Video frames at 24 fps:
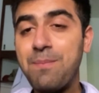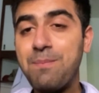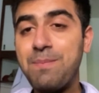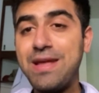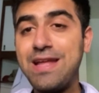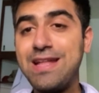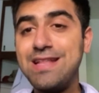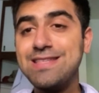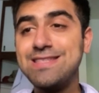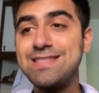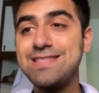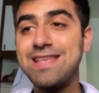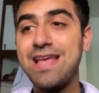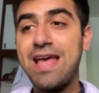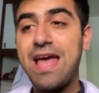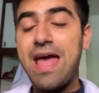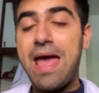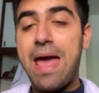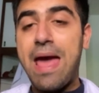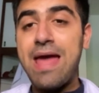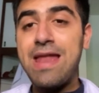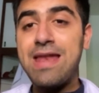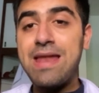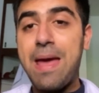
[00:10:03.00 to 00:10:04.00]
means
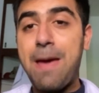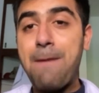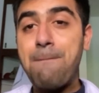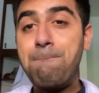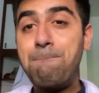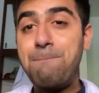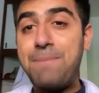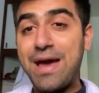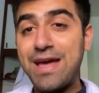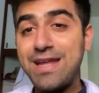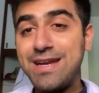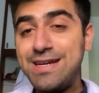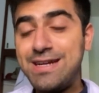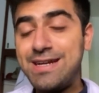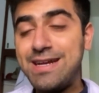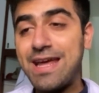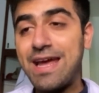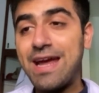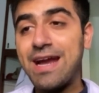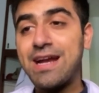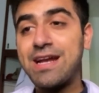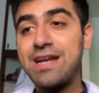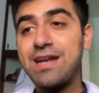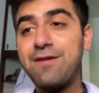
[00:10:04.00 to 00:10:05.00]
an aberrant
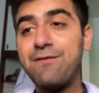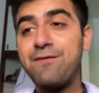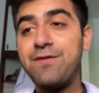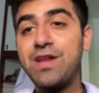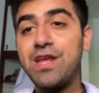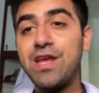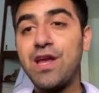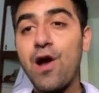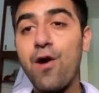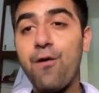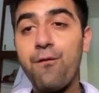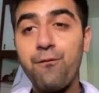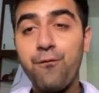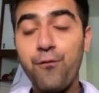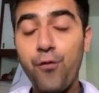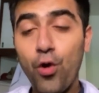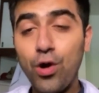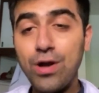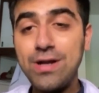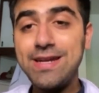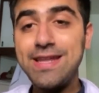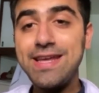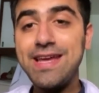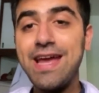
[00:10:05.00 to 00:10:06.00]
activity, a
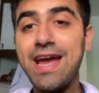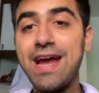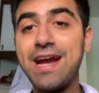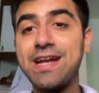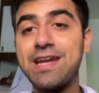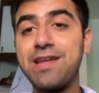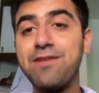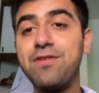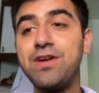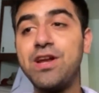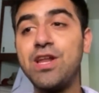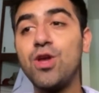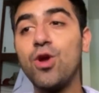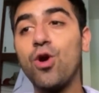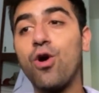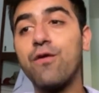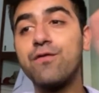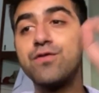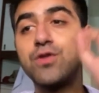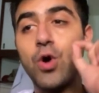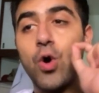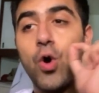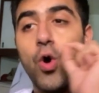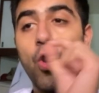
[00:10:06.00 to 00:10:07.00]
faulty activity
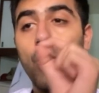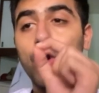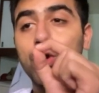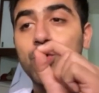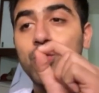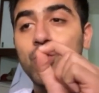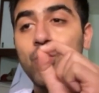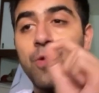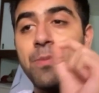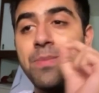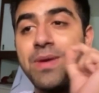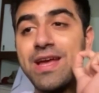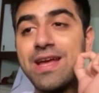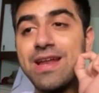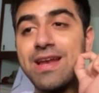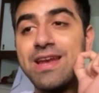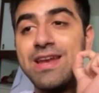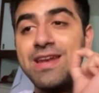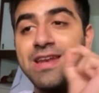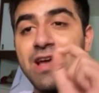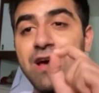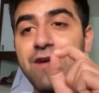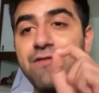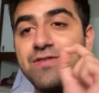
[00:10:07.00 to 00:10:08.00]
of the autonomic
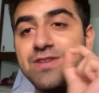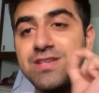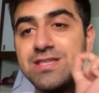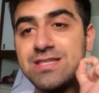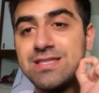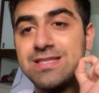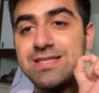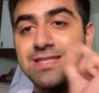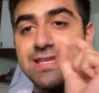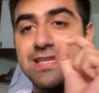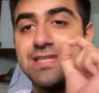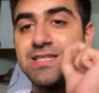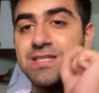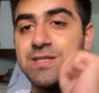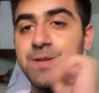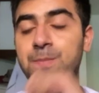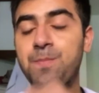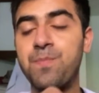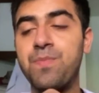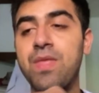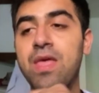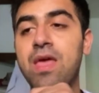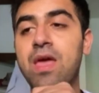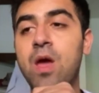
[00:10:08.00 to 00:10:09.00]
nervous
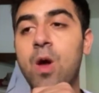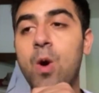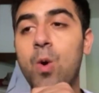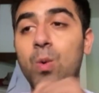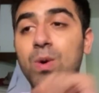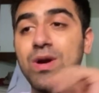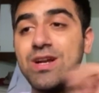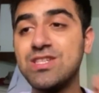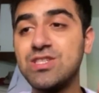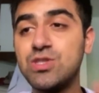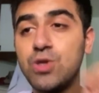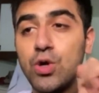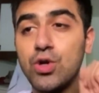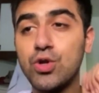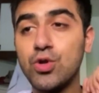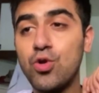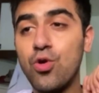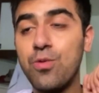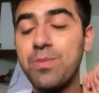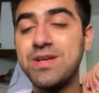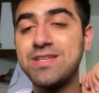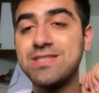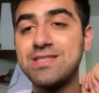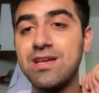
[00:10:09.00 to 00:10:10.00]
system what is the
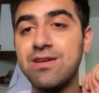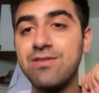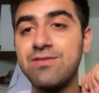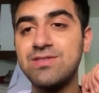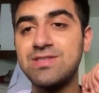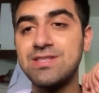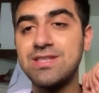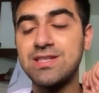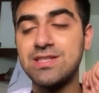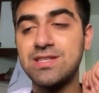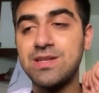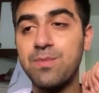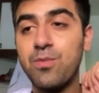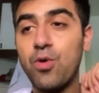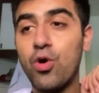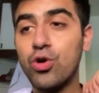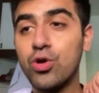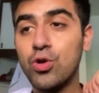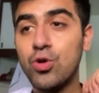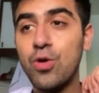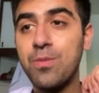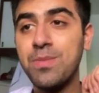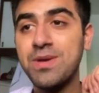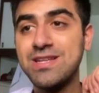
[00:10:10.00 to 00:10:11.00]
autonomic nervous system?
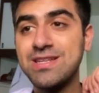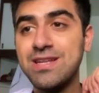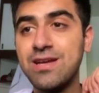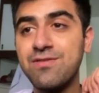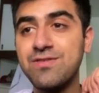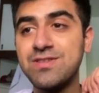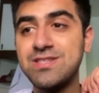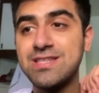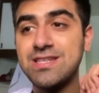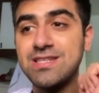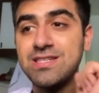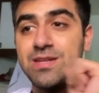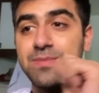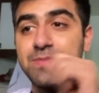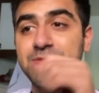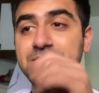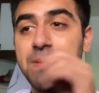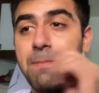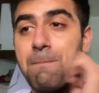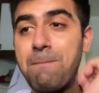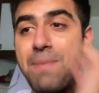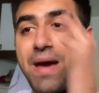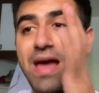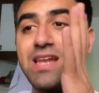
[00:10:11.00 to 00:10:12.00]
Autonomic nervous system is
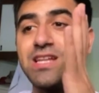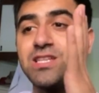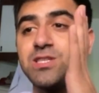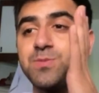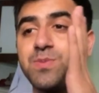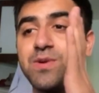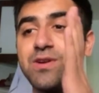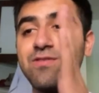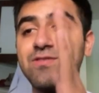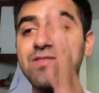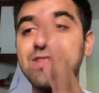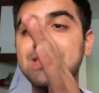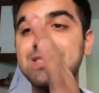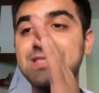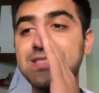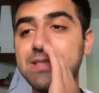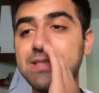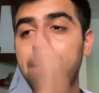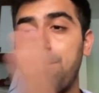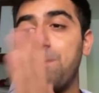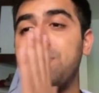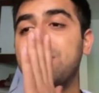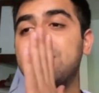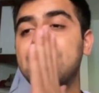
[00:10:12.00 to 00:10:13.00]
the balance between the
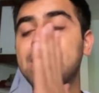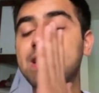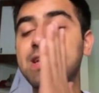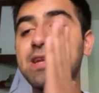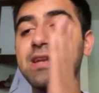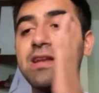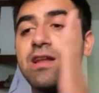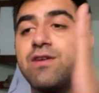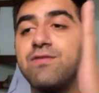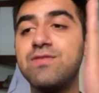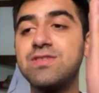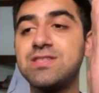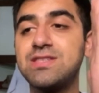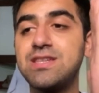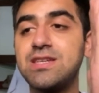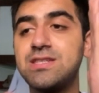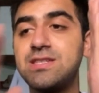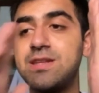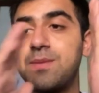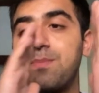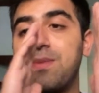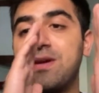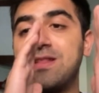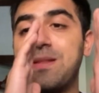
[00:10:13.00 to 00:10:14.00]
sympathetic nervous
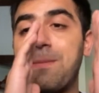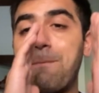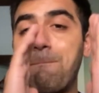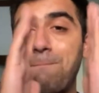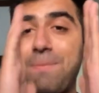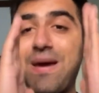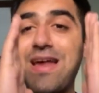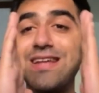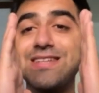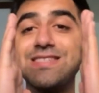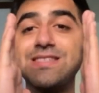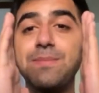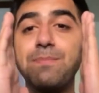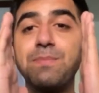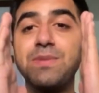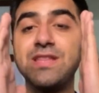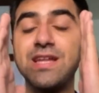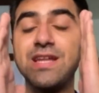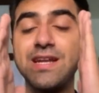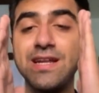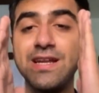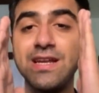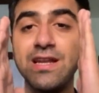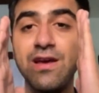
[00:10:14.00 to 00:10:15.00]
system and the
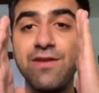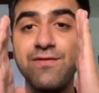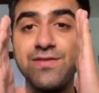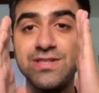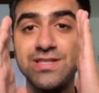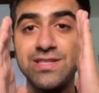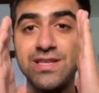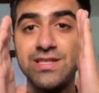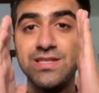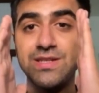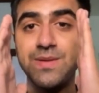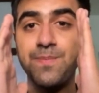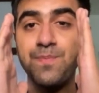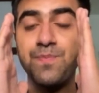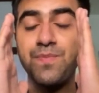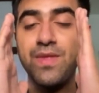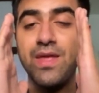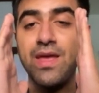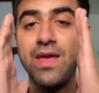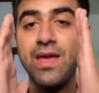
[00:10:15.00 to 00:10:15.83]
parasympathetic nervous system.